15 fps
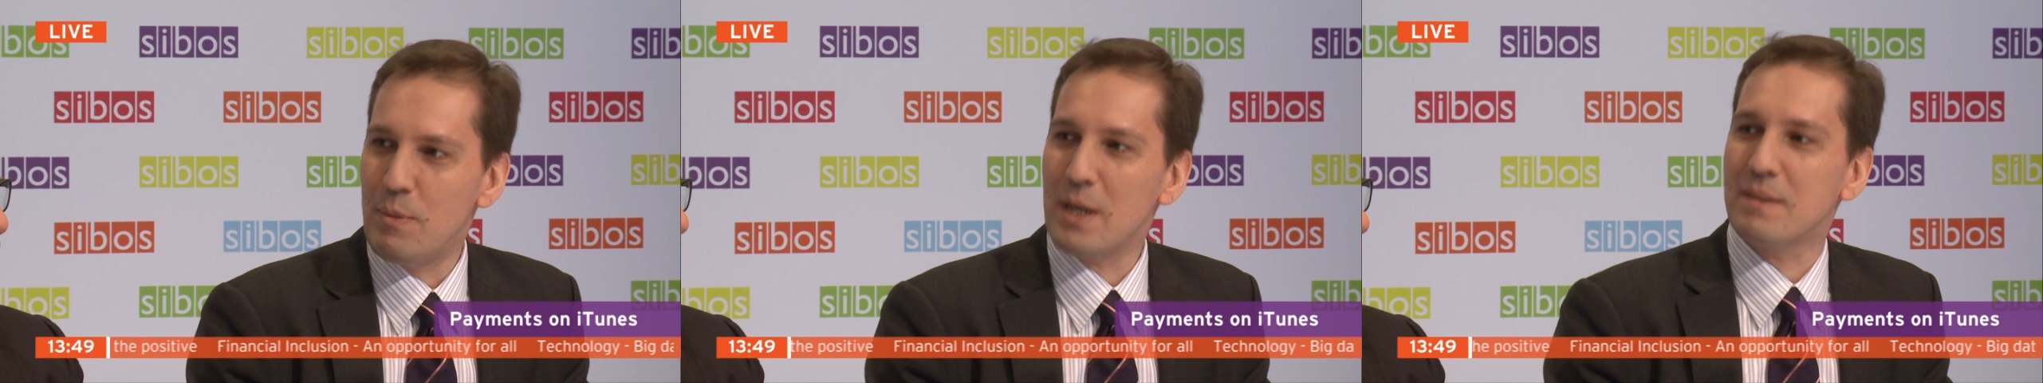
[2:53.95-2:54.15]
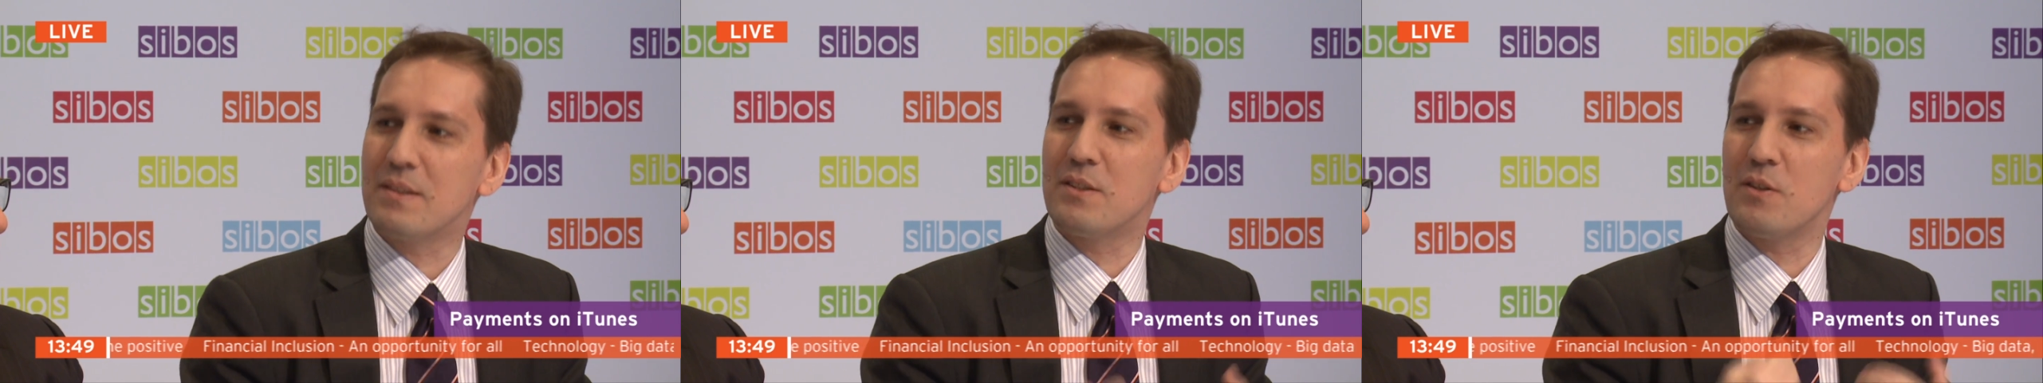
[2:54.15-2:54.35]

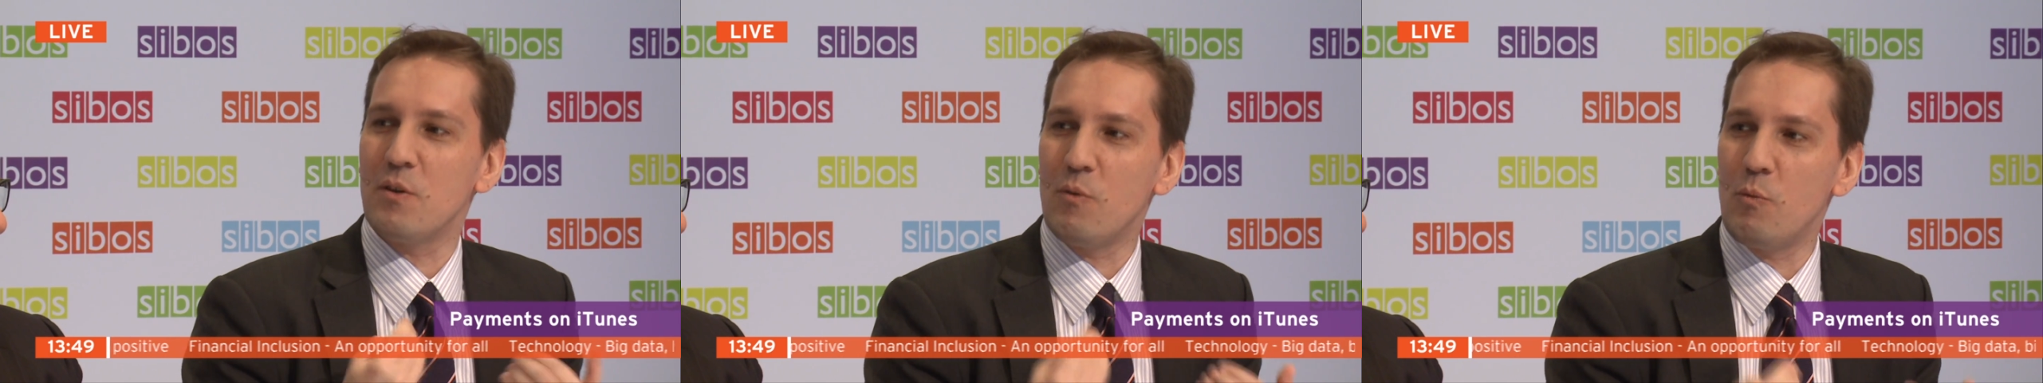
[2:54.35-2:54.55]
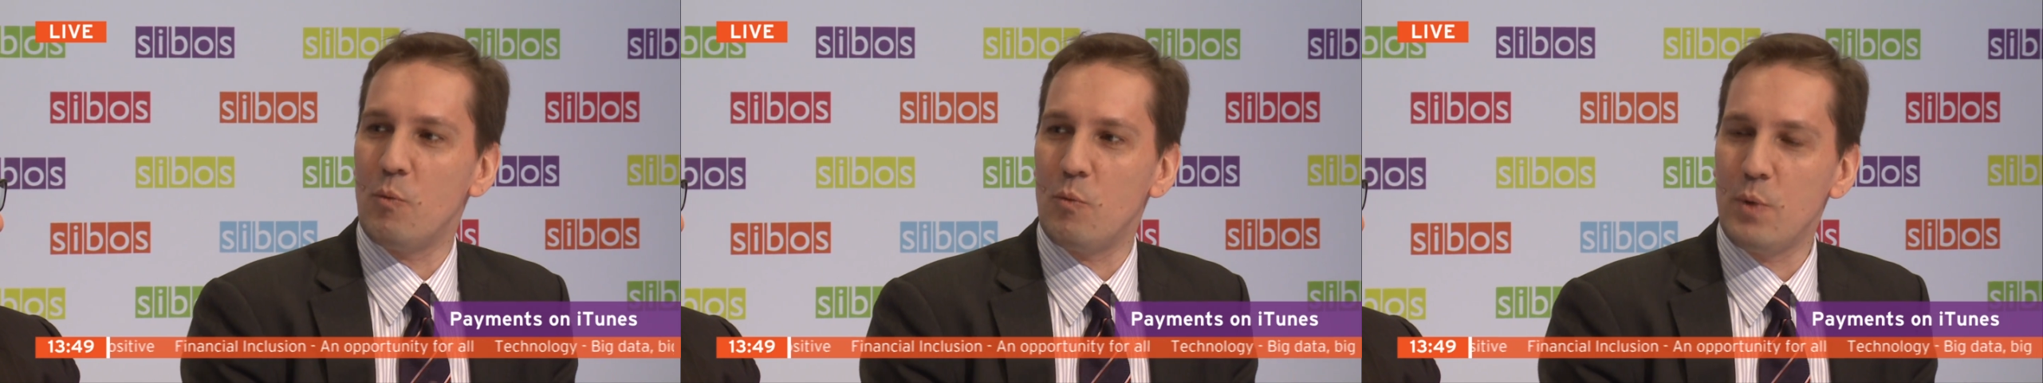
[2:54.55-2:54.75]
But
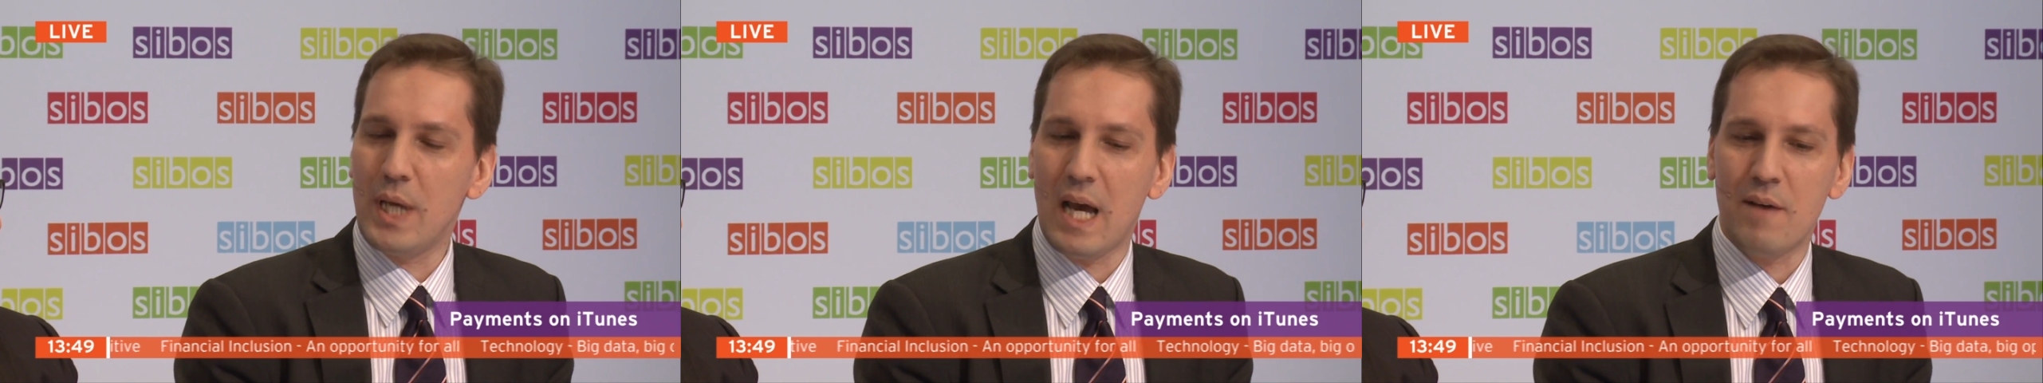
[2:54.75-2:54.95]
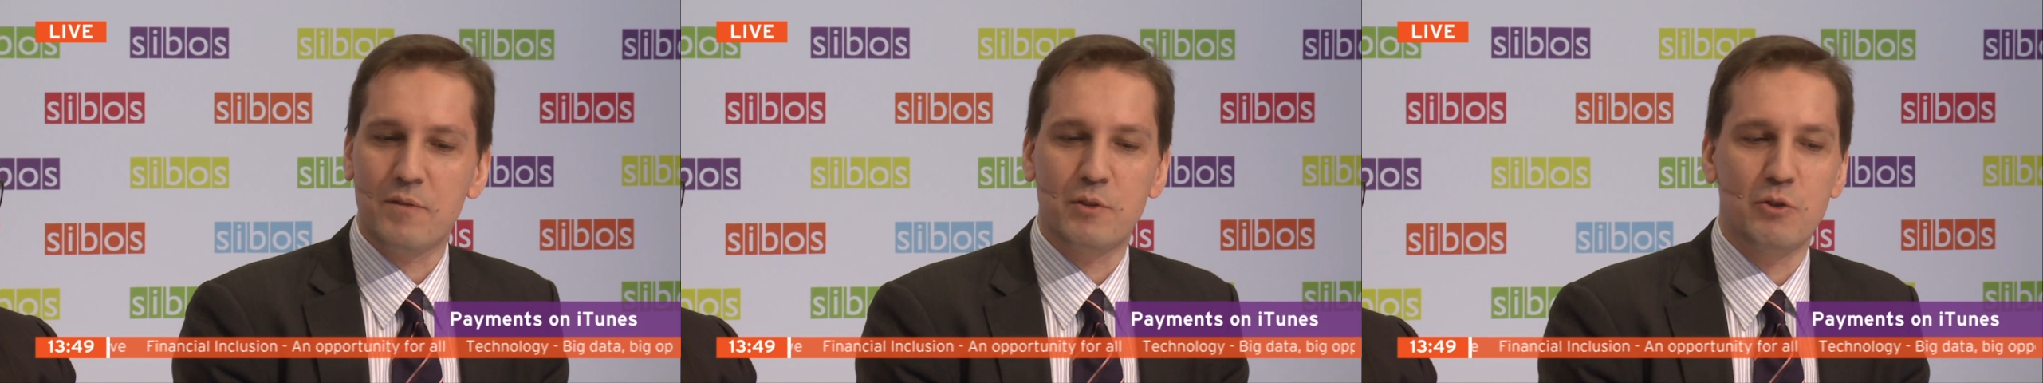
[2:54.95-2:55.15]

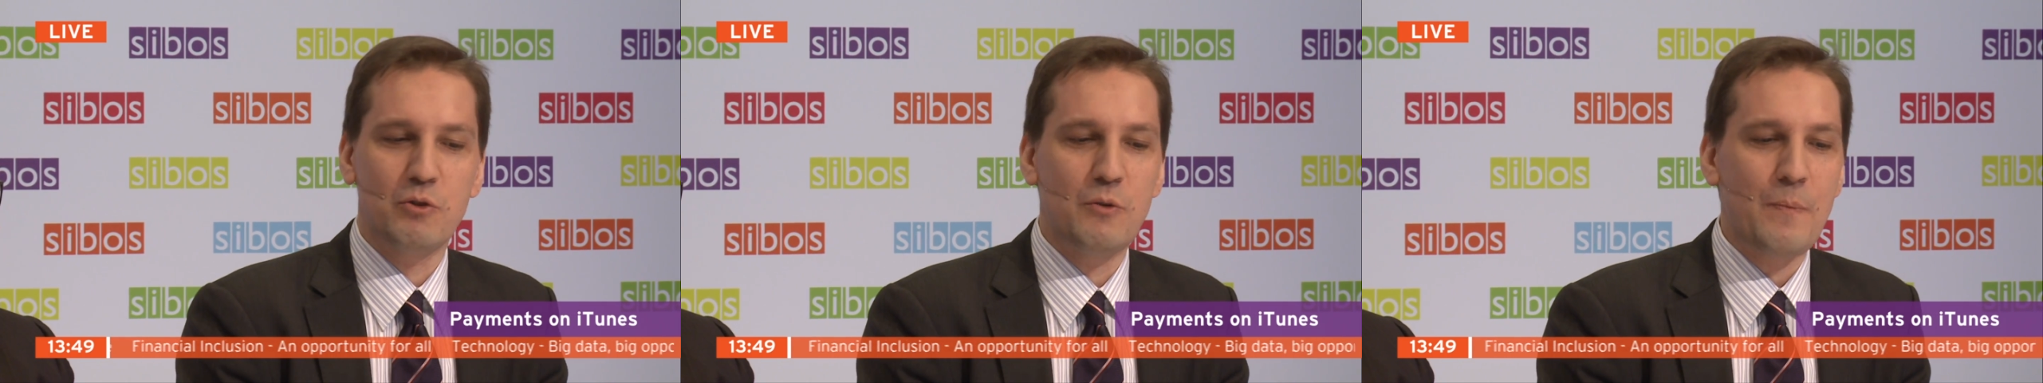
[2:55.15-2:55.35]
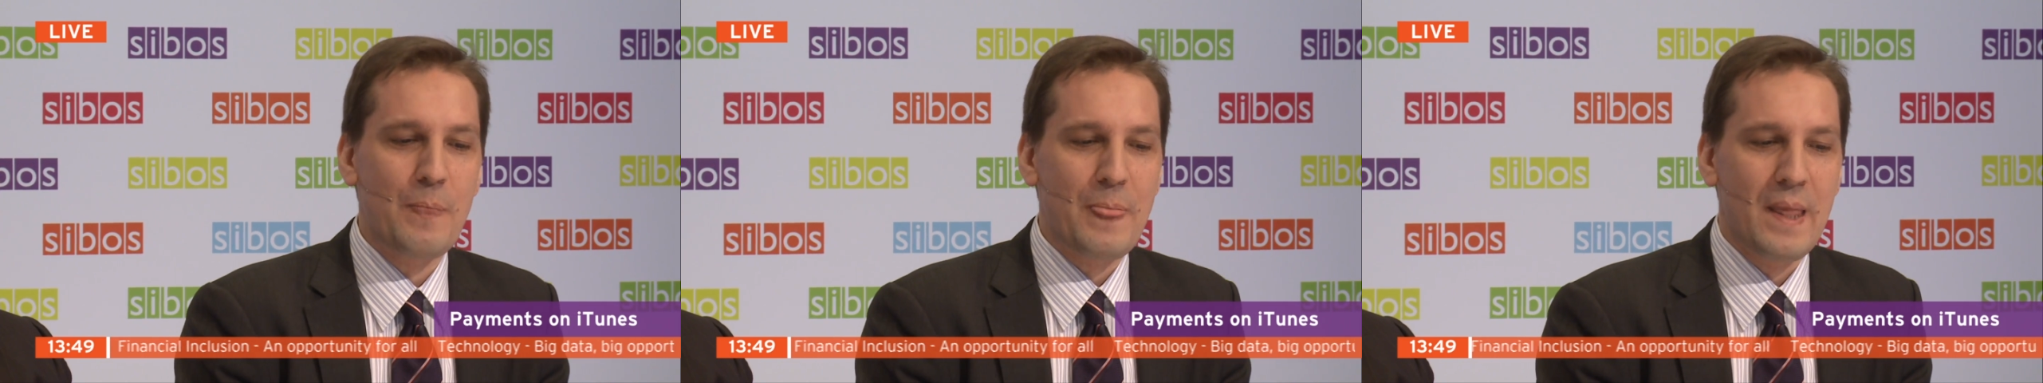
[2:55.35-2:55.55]
we have
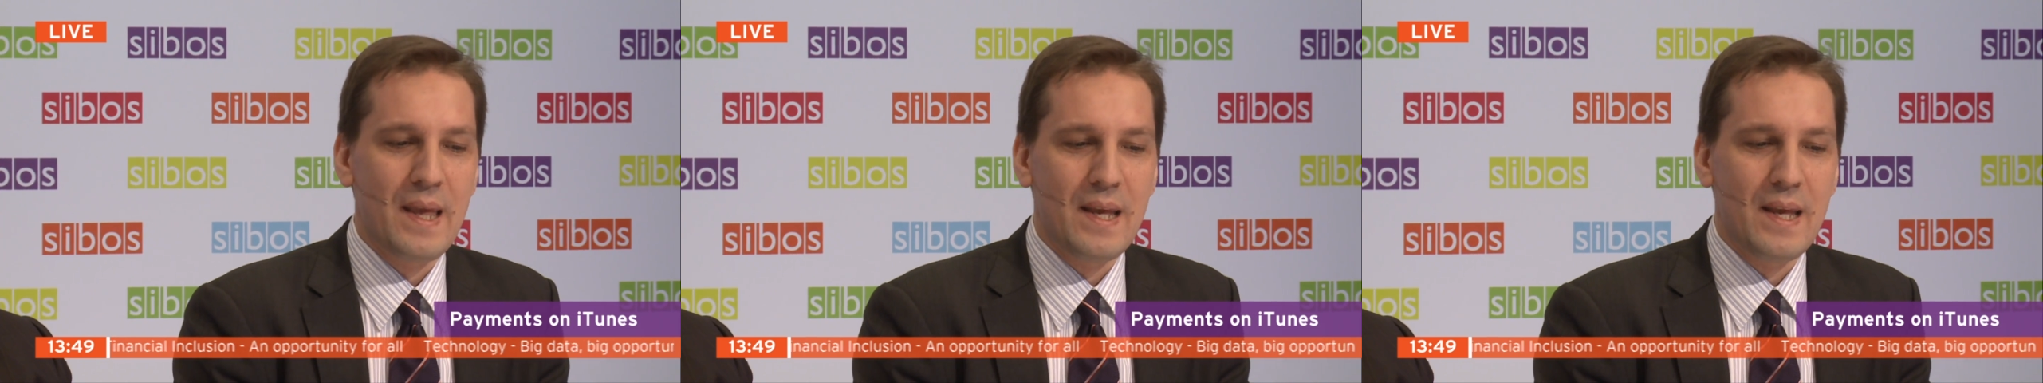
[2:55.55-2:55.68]
to,